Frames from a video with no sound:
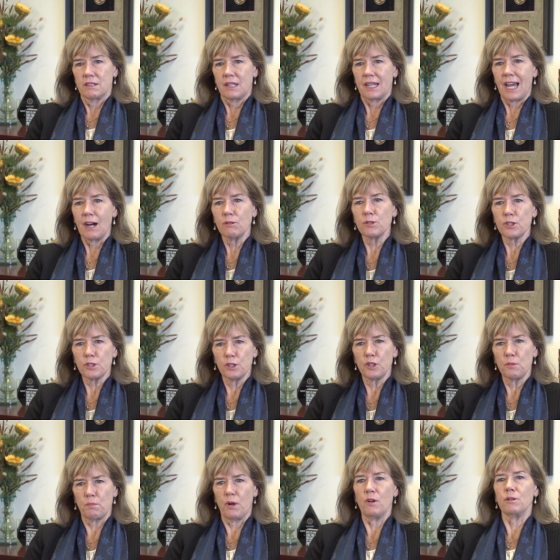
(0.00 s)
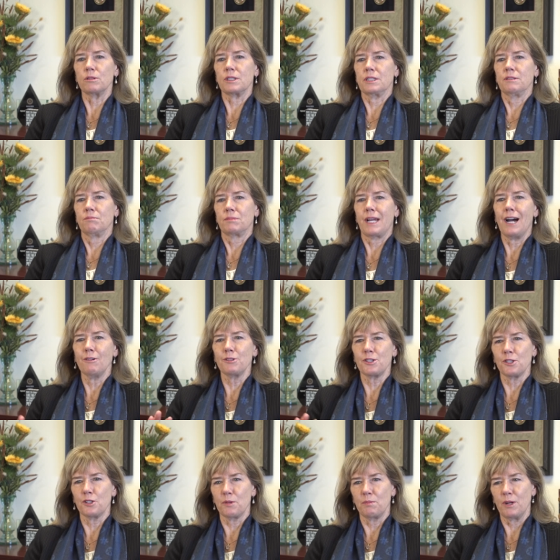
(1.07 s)
Counselor Polk,
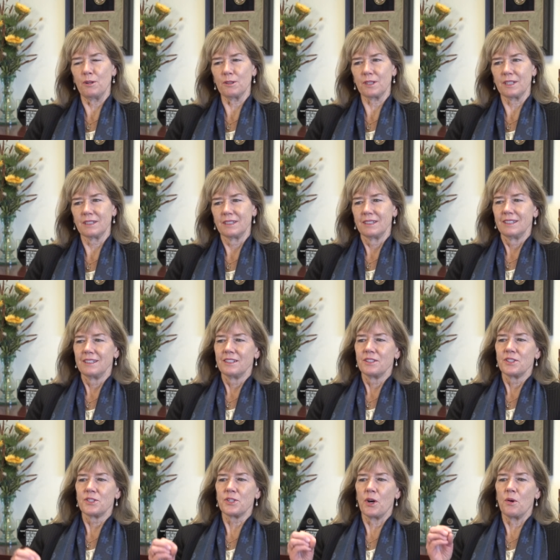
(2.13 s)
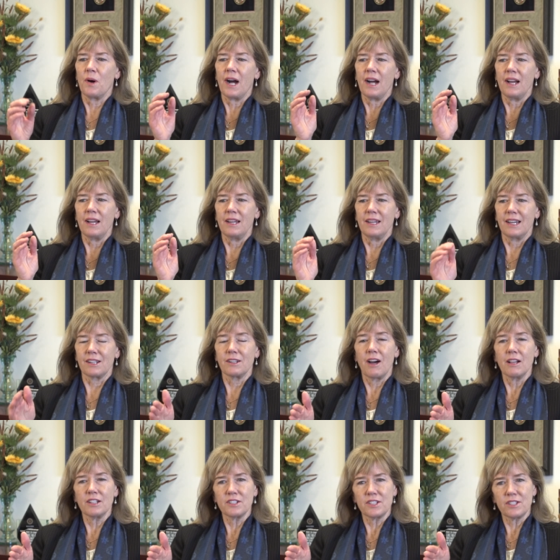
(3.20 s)
Counselor Polk. So I
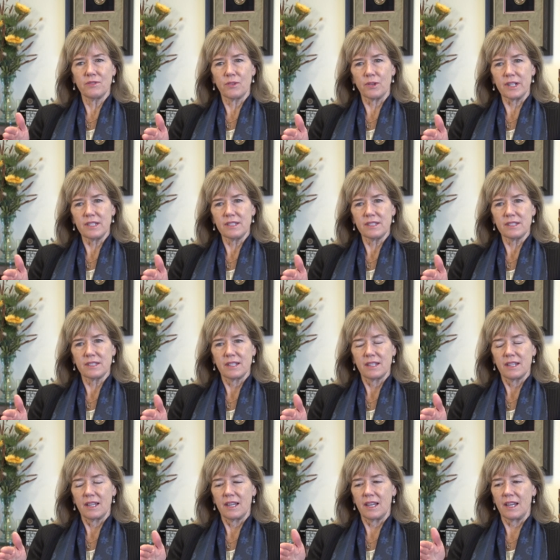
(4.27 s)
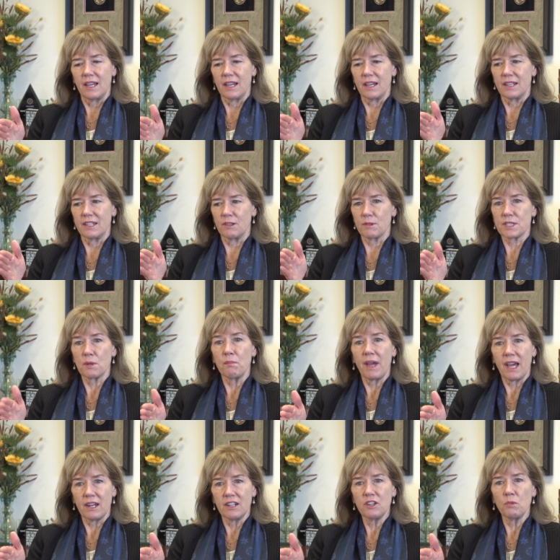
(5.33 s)
acknowledged the voice and it was a
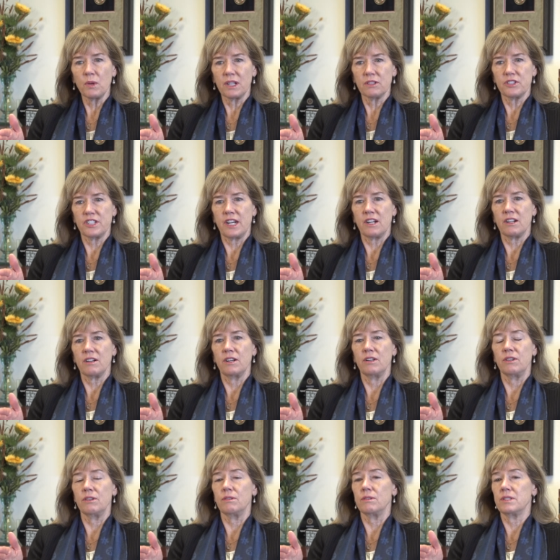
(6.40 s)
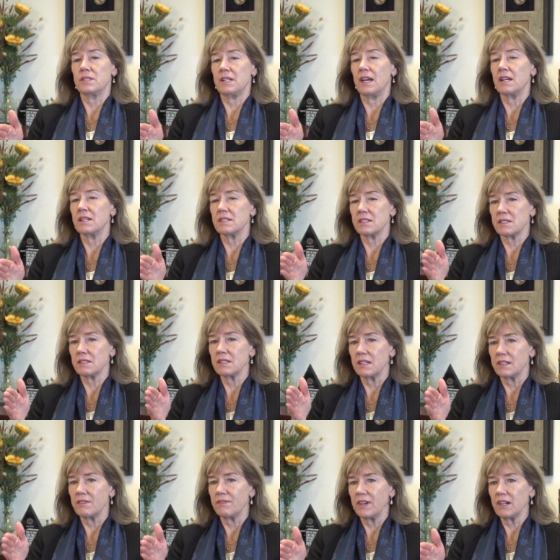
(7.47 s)
man in a wheelchair who says,
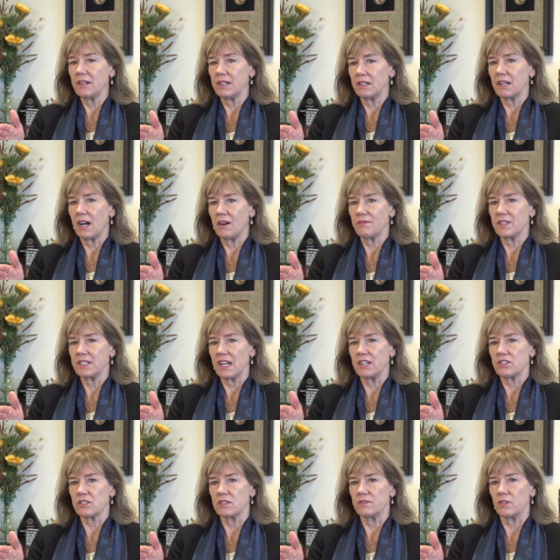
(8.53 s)
in a very confrontational